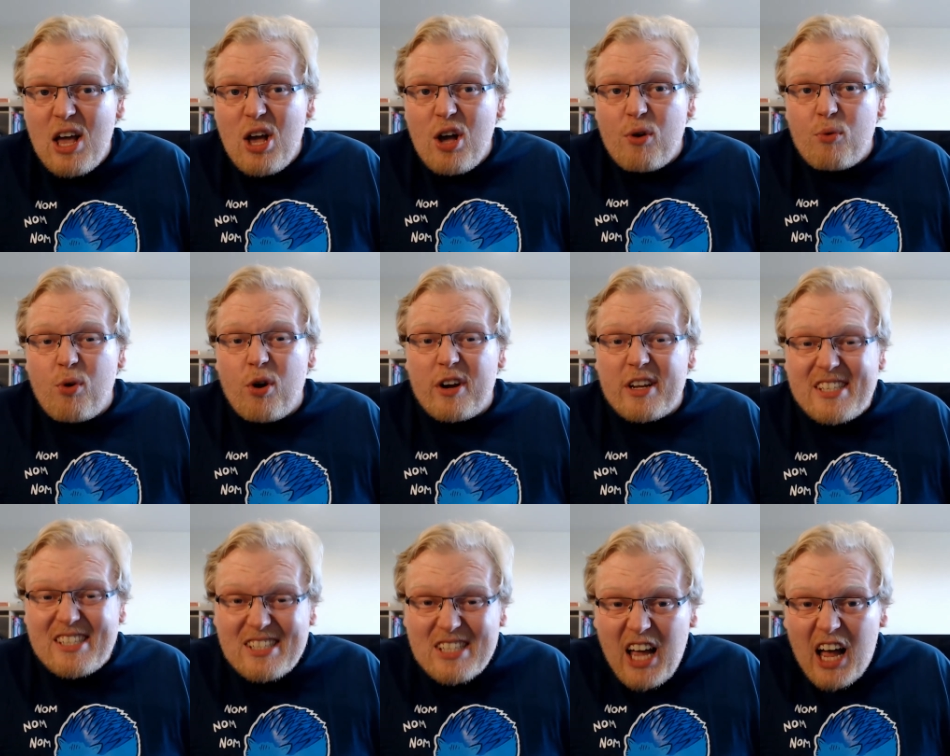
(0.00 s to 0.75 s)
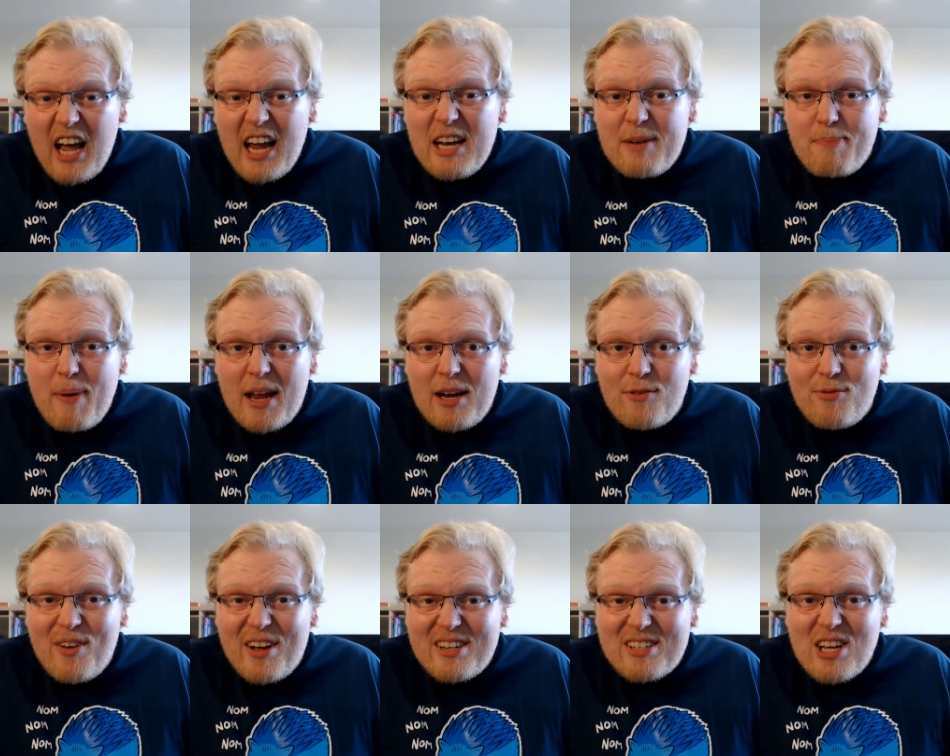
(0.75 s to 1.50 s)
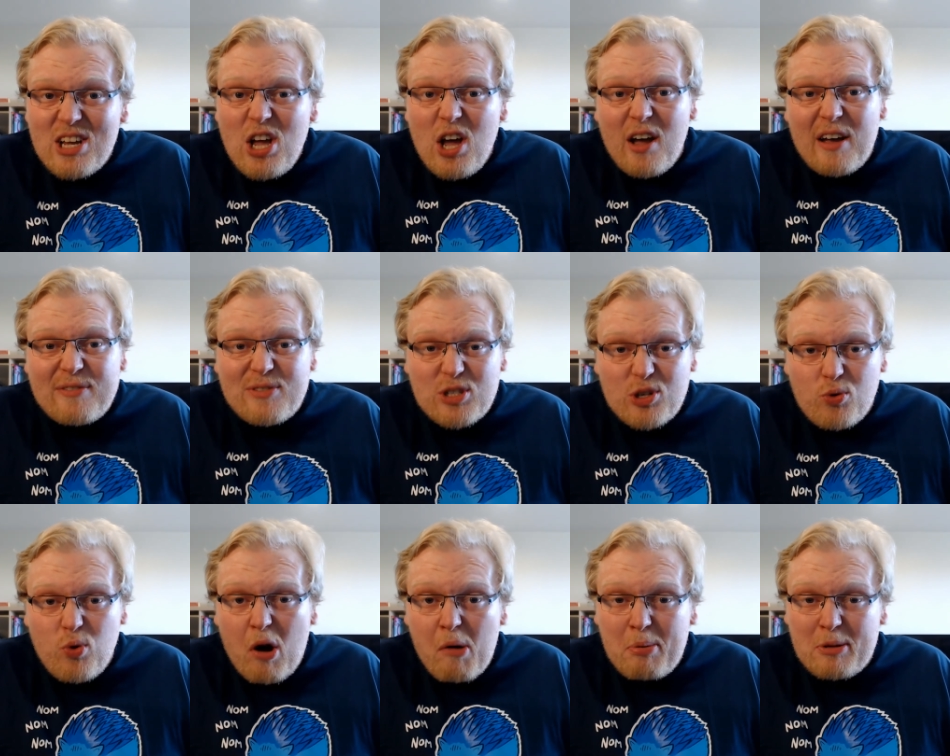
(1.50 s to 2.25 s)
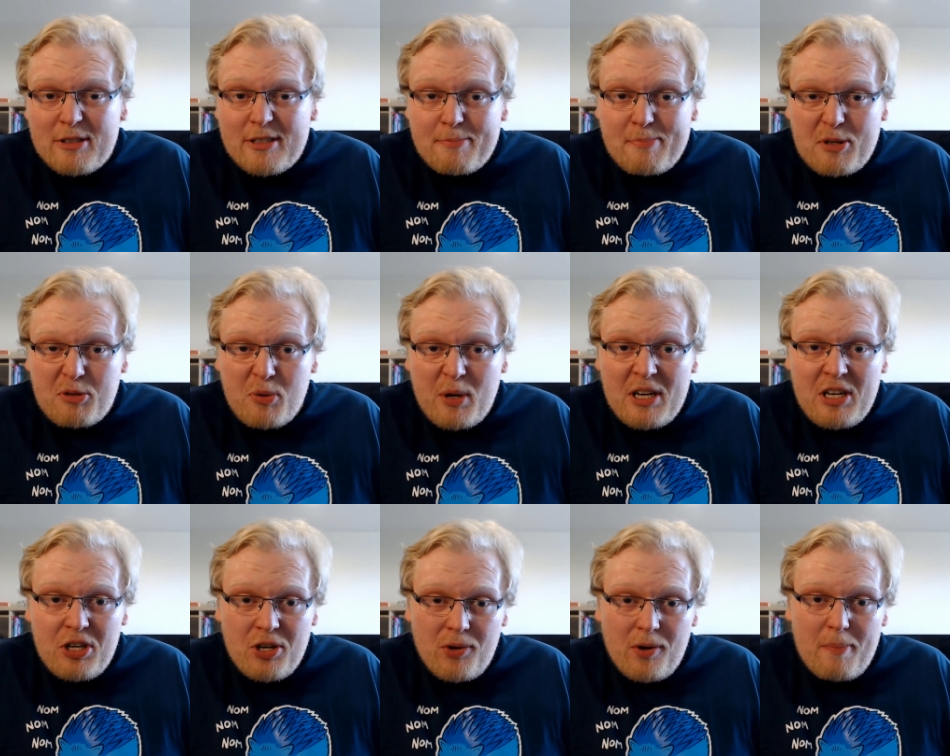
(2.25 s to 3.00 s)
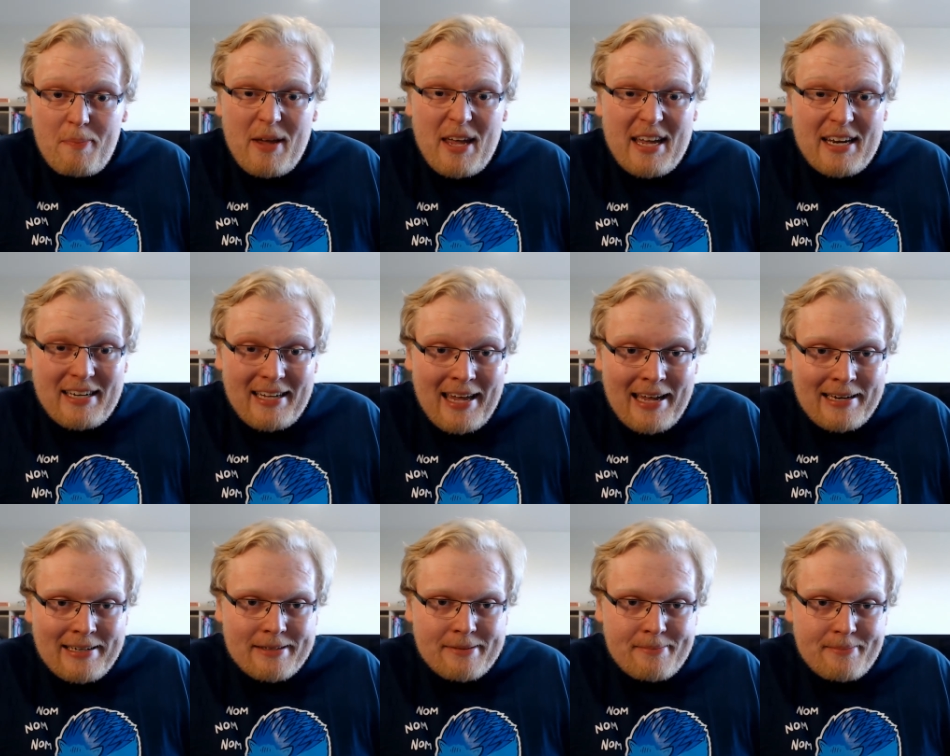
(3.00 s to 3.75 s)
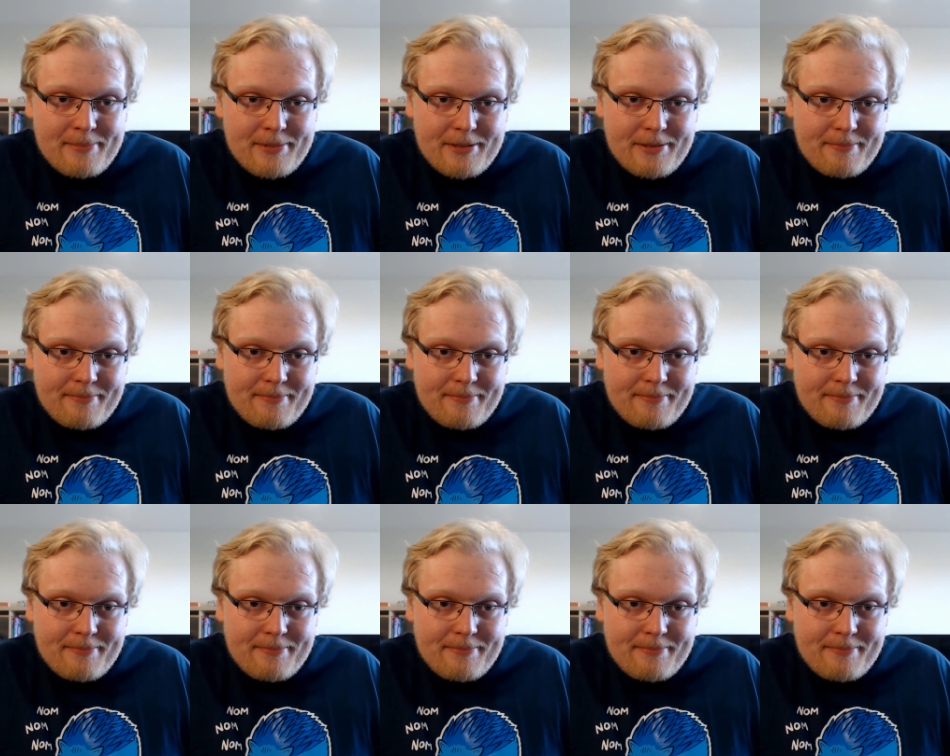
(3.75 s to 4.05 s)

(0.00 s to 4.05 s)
were a side benefit of squabbles between European kingdoms.